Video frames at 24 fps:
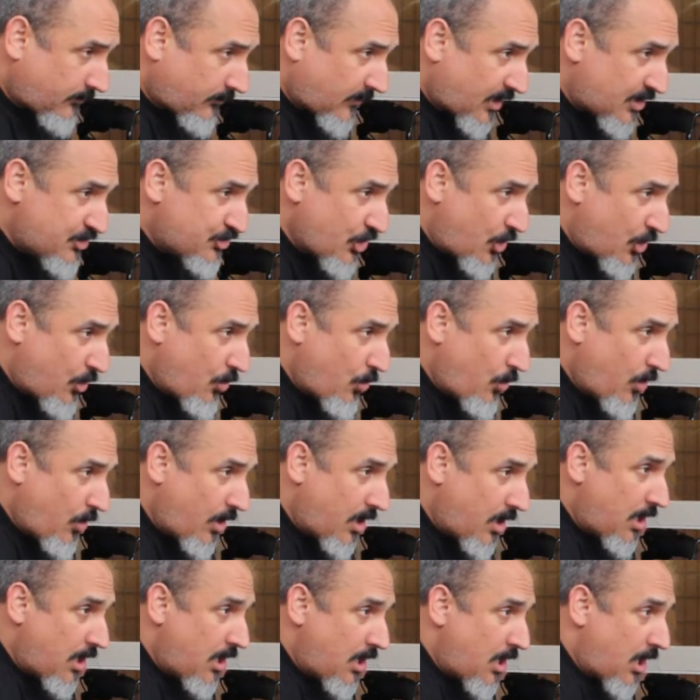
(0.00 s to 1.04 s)

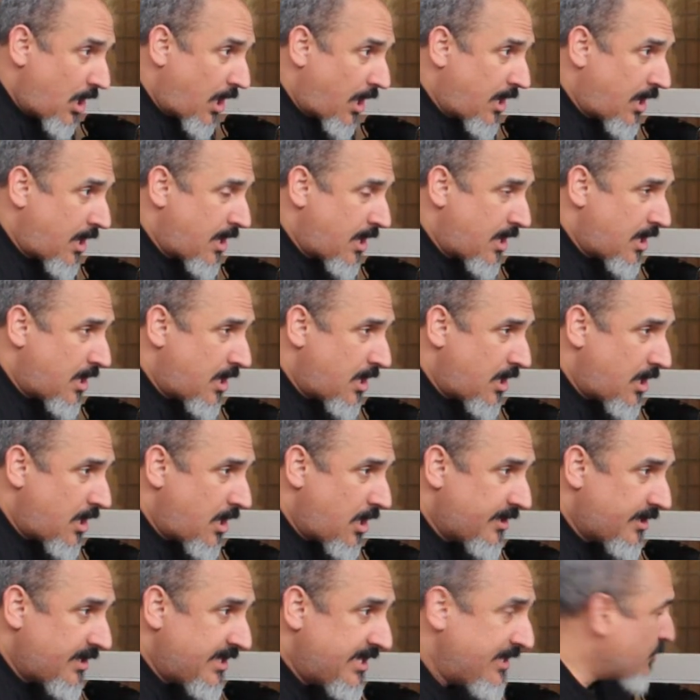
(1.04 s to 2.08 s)
So
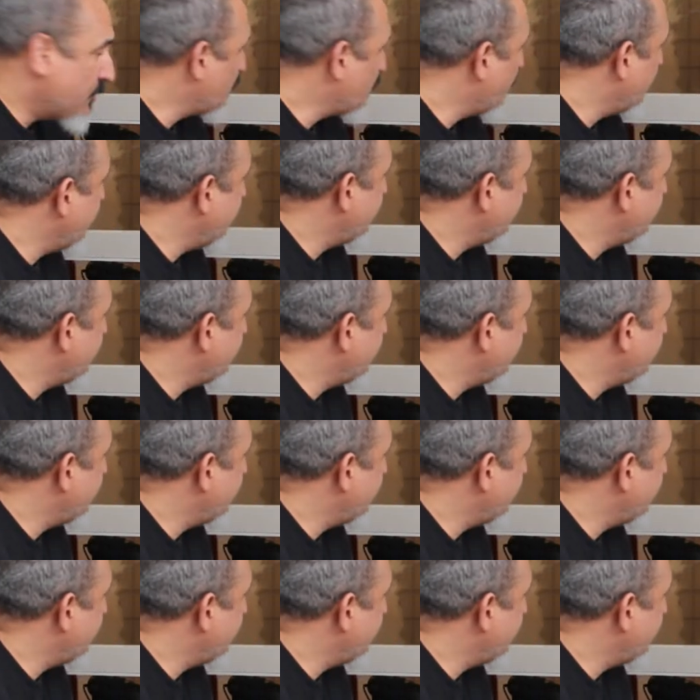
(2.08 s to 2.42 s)
here's what he